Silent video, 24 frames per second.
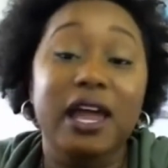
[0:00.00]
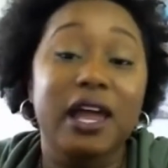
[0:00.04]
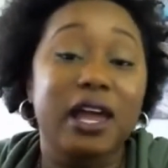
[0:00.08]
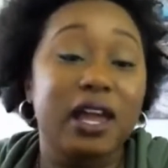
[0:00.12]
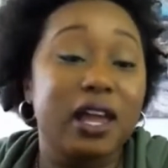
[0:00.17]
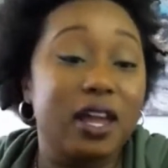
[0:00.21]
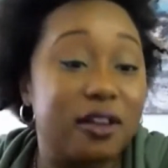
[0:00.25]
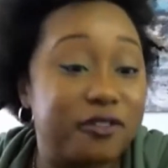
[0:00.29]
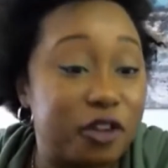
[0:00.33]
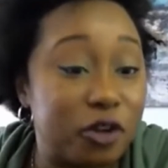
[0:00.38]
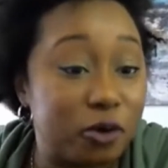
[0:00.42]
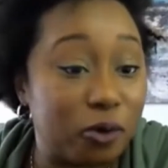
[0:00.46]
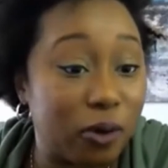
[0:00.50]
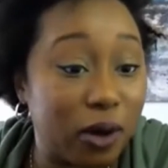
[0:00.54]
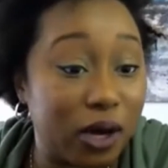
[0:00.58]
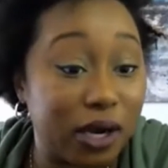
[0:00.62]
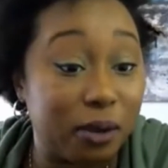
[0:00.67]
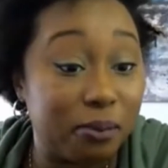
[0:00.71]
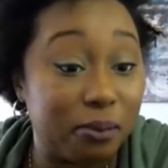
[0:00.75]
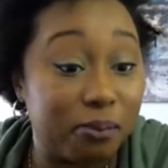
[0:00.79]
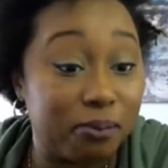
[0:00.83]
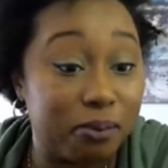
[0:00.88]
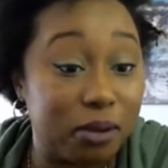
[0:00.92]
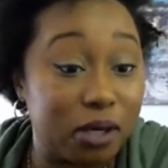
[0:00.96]
If you want
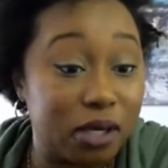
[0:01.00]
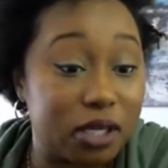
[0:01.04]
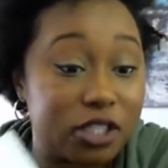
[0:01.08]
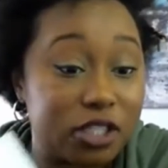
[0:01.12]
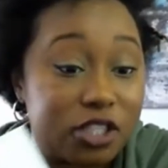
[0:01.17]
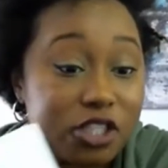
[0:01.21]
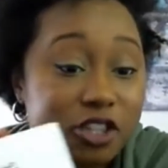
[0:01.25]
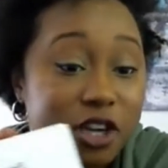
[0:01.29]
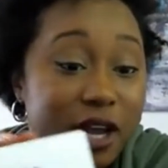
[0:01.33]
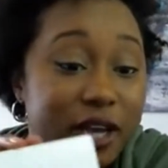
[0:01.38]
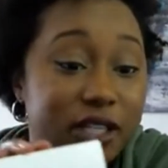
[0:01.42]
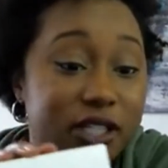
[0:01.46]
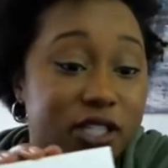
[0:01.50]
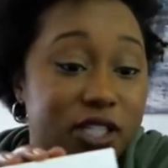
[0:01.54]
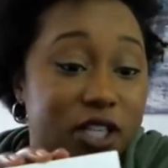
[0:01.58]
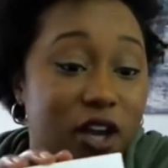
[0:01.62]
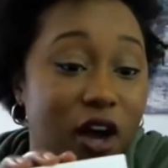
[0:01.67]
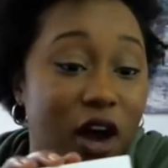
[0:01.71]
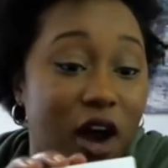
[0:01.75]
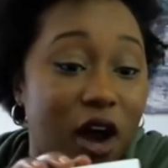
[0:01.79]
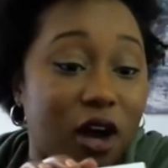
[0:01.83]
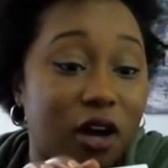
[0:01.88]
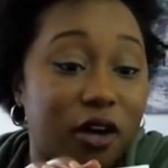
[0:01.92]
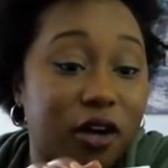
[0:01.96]
to book a strategy
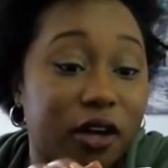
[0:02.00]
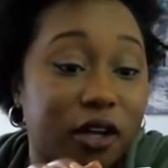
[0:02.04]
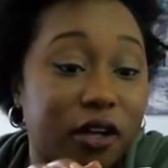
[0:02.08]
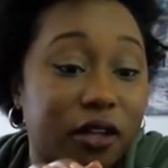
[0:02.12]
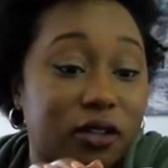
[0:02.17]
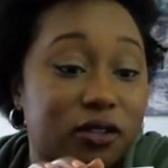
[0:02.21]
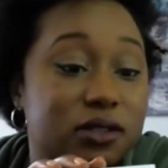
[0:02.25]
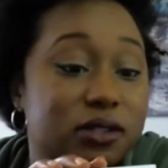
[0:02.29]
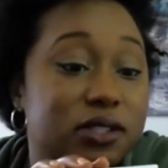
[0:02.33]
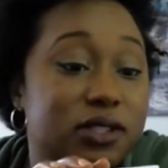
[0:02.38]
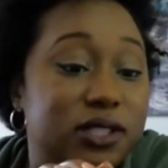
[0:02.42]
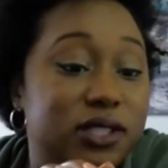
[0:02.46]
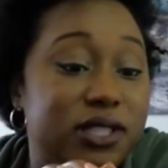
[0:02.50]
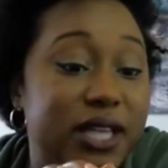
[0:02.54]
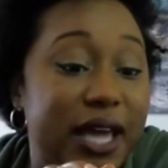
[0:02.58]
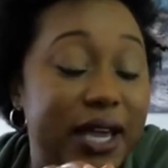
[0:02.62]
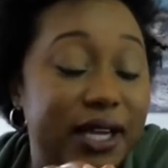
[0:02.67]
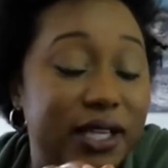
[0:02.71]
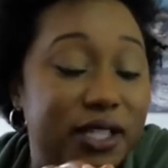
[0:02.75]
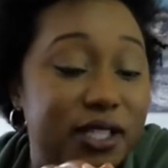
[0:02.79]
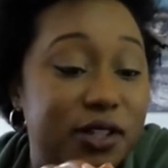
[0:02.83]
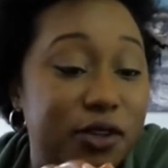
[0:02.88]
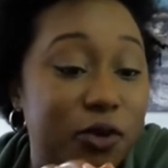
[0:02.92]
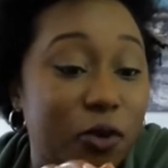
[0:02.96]
call,
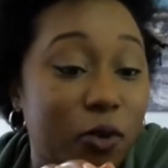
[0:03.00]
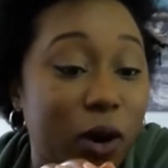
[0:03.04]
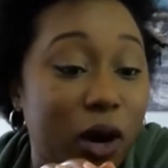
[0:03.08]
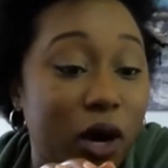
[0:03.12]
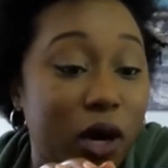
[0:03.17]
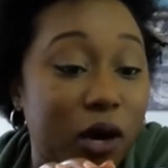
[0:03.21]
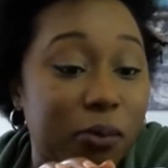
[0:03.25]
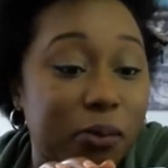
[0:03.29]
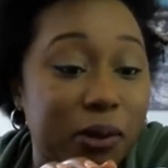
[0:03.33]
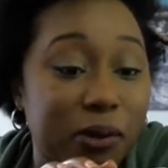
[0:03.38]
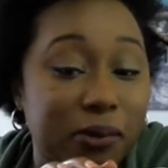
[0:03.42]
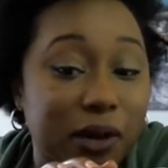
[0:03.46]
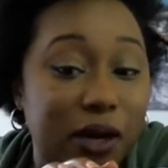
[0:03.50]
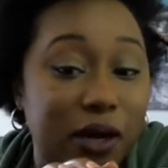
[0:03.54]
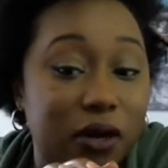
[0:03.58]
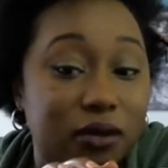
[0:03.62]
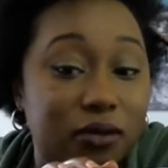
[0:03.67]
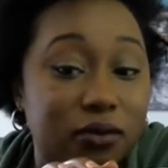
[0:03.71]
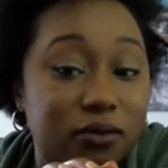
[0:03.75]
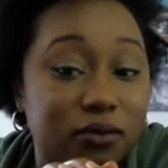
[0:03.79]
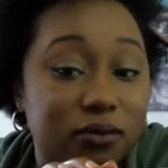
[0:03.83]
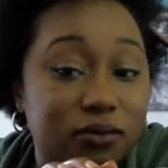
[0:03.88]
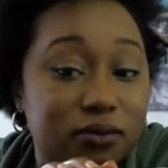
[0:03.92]
text the word promote.